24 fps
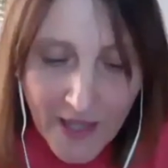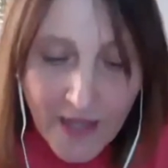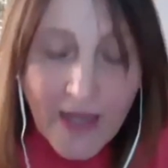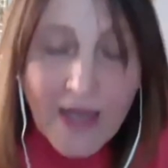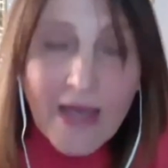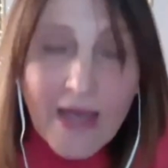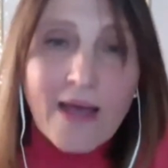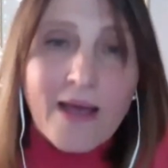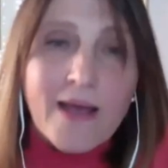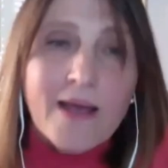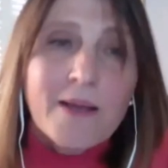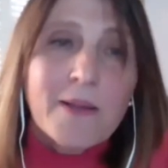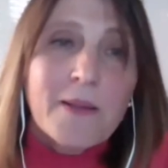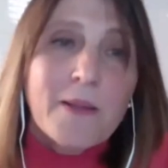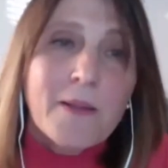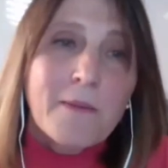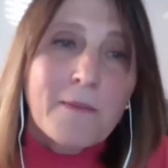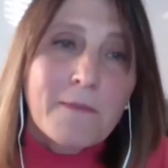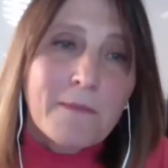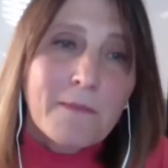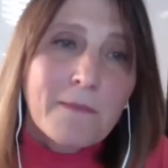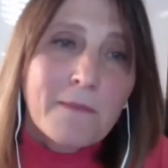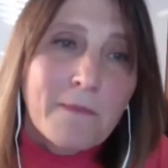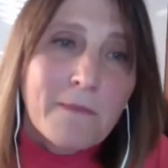are not
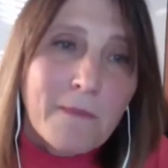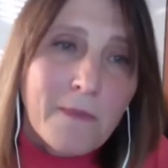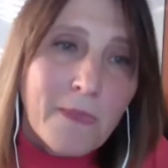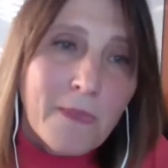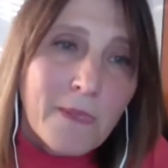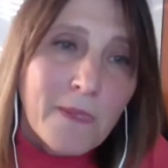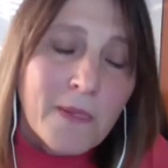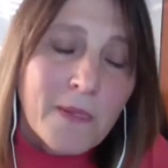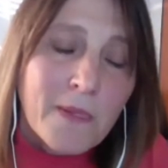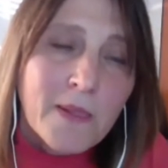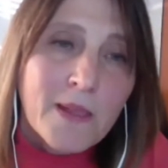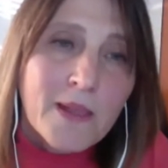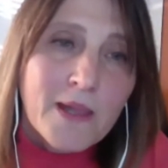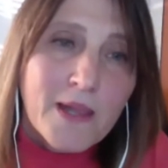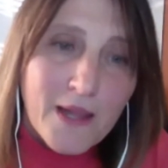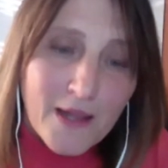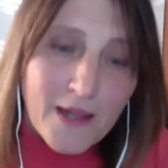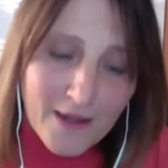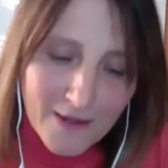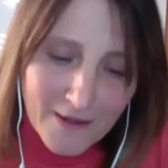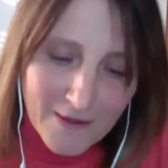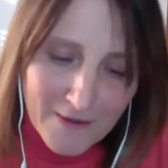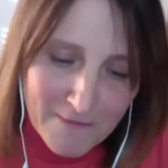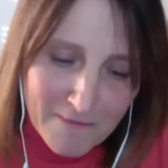pooling it in any
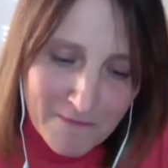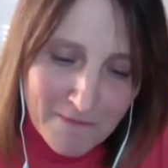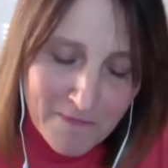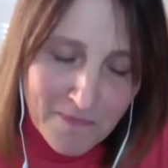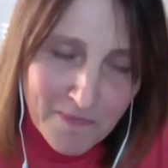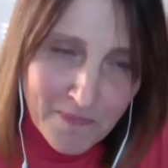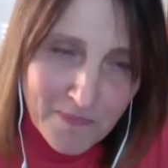way. You